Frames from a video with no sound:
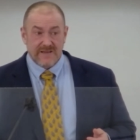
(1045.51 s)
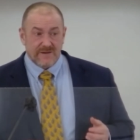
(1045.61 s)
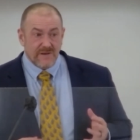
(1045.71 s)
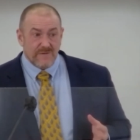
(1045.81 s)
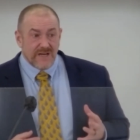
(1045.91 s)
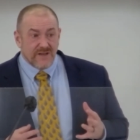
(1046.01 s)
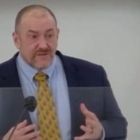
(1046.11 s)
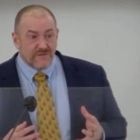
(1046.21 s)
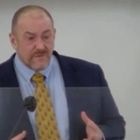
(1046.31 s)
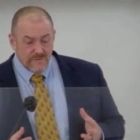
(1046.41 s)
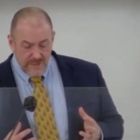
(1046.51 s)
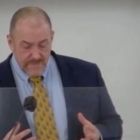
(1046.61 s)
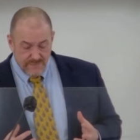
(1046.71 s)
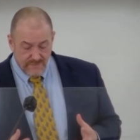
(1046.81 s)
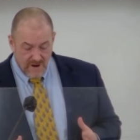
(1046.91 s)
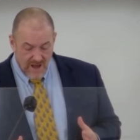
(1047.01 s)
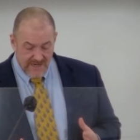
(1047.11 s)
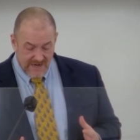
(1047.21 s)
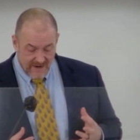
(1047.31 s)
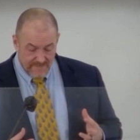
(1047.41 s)
the only way to truly
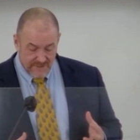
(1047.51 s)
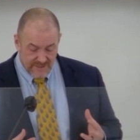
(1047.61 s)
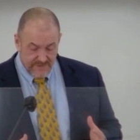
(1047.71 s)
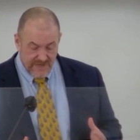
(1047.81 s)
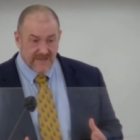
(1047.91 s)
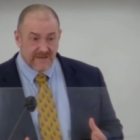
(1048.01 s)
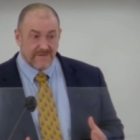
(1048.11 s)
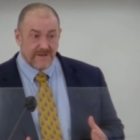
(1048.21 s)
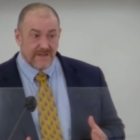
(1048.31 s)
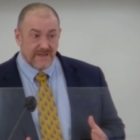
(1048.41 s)
broaden our perspective,